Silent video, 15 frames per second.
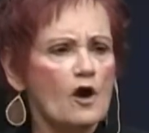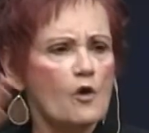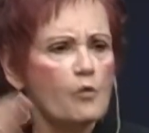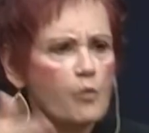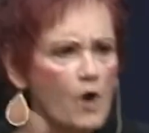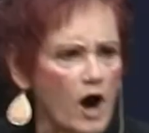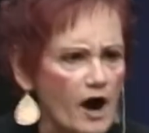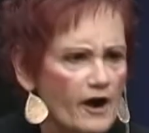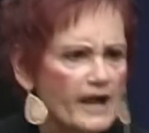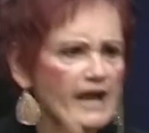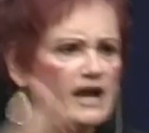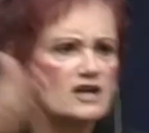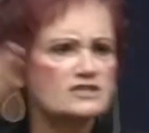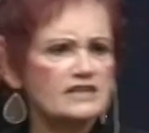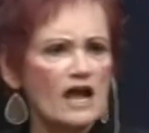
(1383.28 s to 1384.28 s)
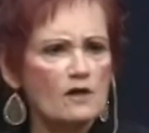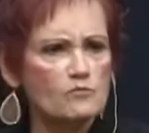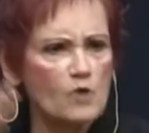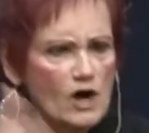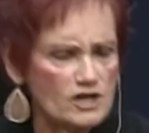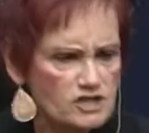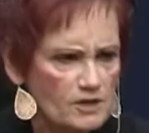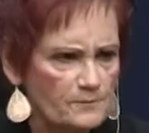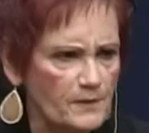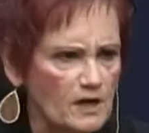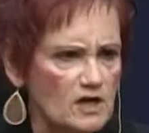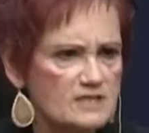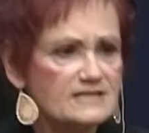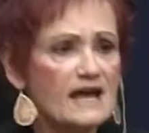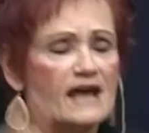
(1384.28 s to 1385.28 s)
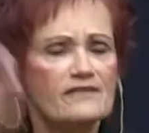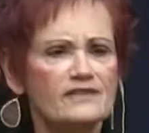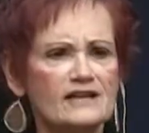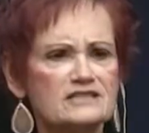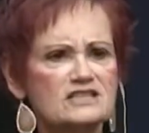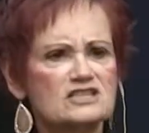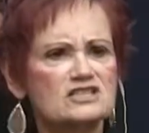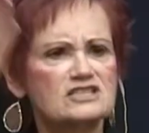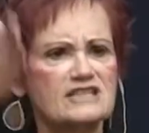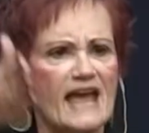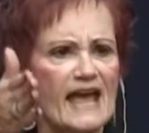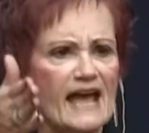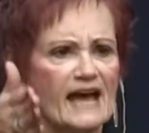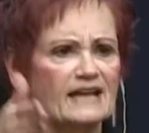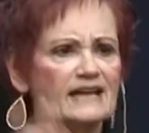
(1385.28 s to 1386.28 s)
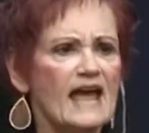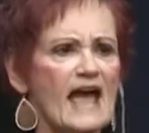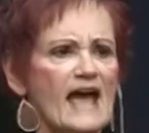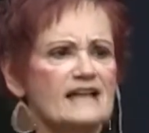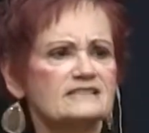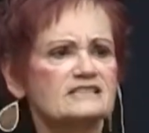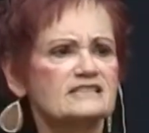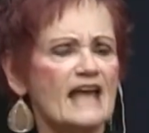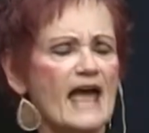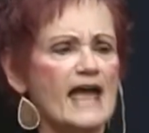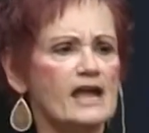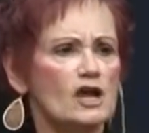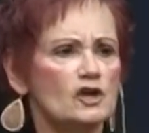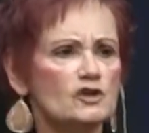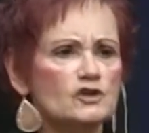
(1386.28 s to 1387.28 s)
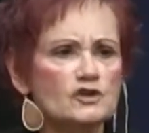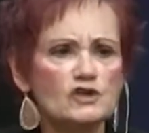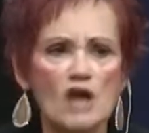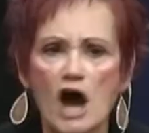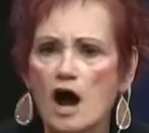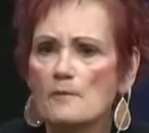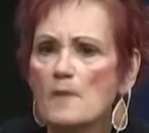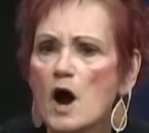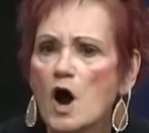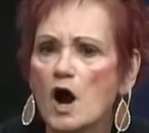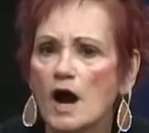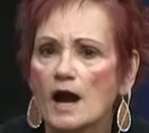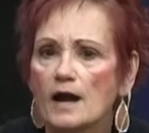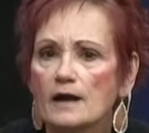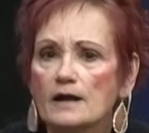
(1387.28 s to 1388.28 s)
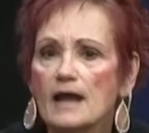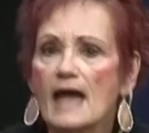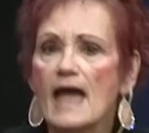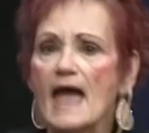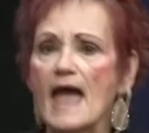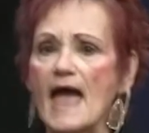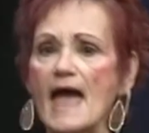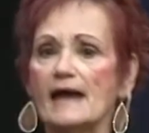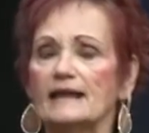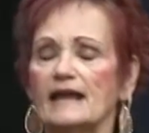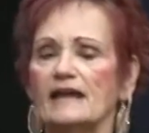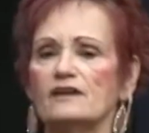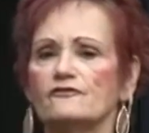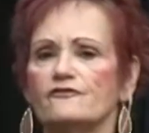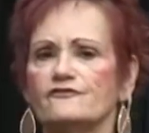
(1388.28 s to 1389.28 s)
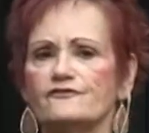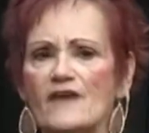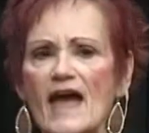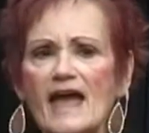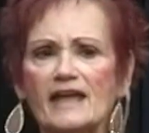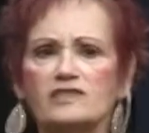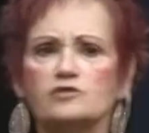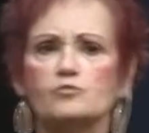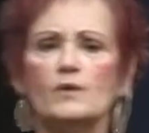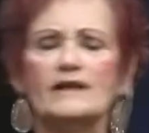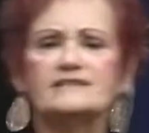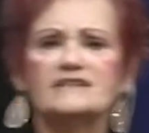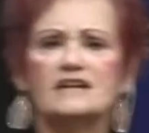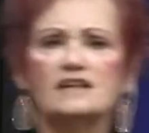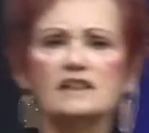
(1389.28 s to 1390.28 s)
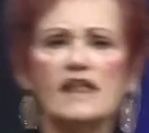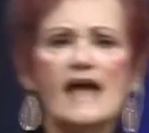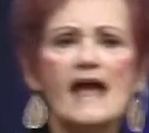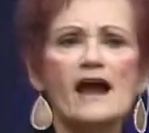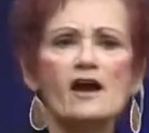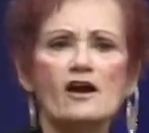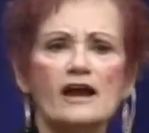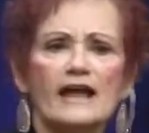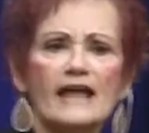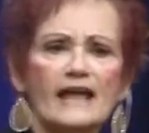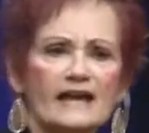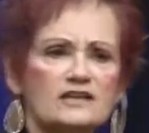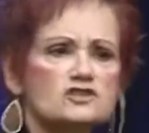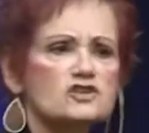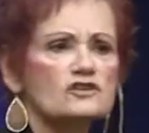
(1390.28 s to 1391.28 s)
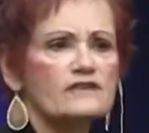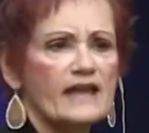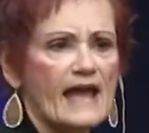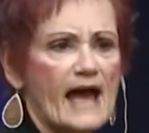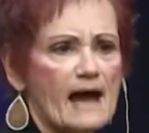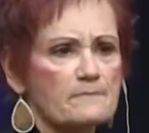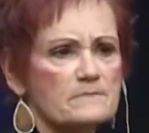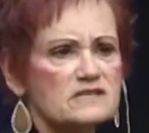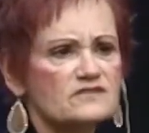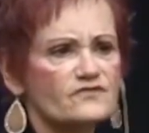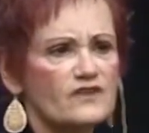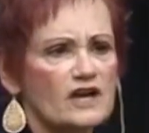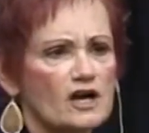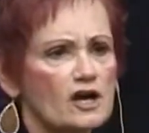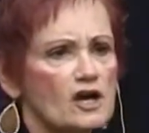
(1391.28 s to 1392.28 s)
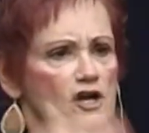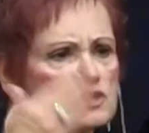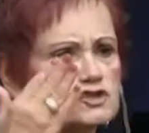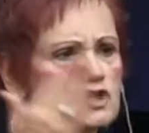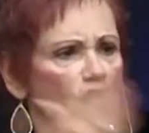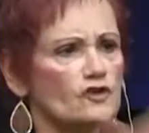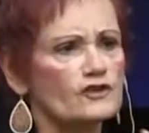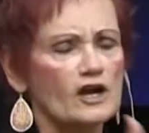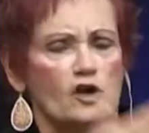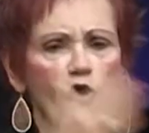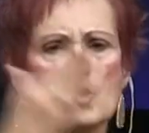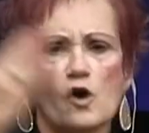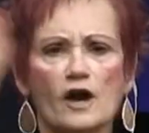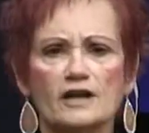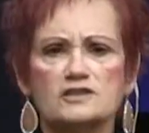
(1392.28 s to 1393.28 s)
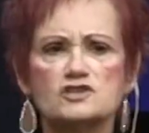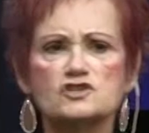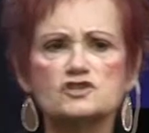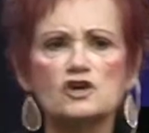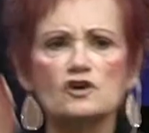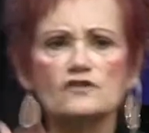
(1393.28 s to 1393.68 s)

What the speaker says: warriors, and worshipers that stand and say, no more. And in faith, we declare into the atmosphere, to the courts, to